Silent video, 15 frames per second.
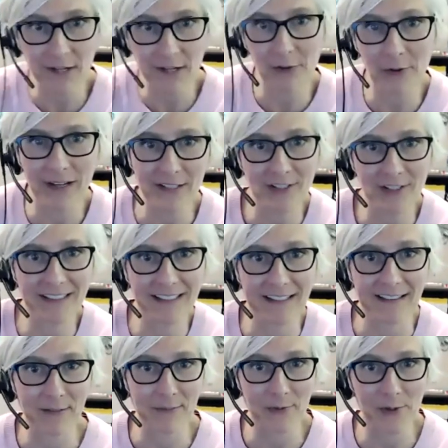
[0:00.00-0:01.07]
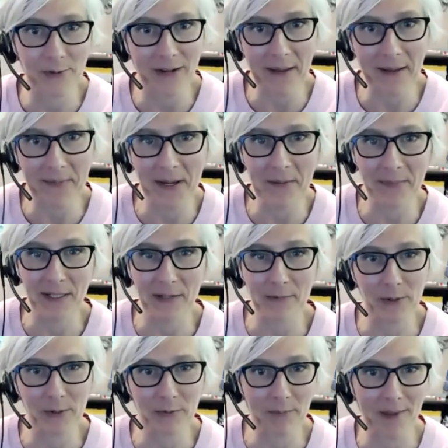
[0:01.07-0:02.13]
final question, and then we'll wrap up, and
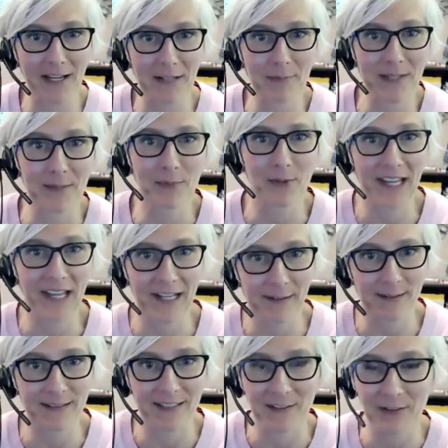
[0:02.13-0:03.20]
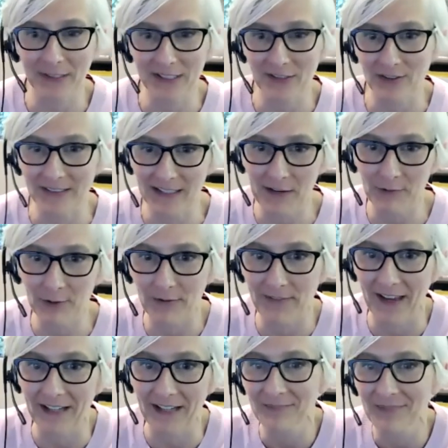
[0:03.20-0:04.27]
we'll remind people how to send questions after the
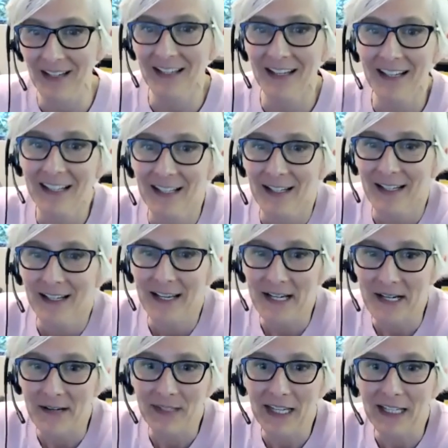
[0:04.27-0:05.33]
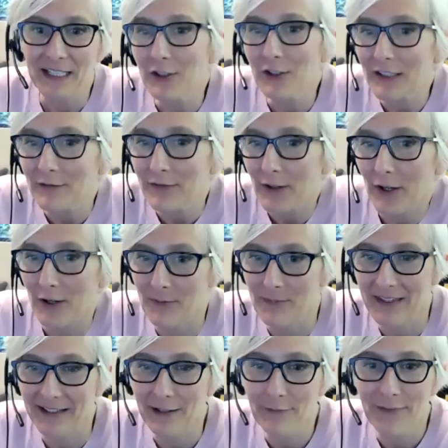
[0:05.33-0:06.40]
fact. Can you confirm
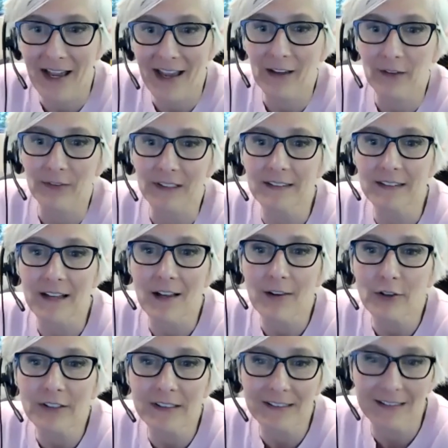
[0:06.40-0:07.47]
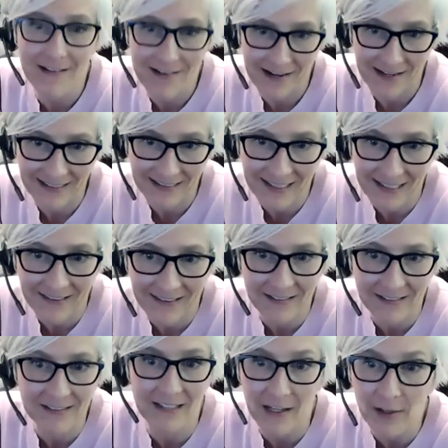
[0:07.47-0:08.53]
that if I have a seller sign the
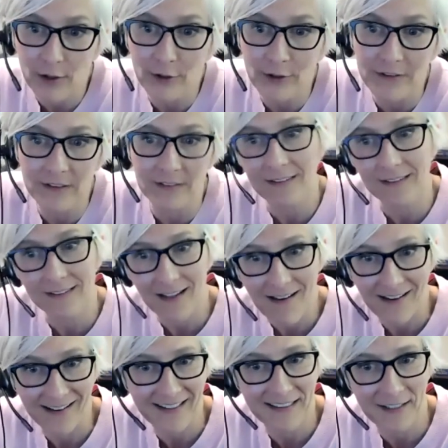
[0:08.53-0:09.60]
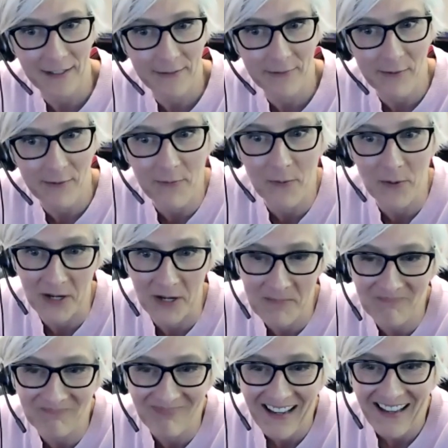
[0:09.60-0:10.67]
seller's side of the form,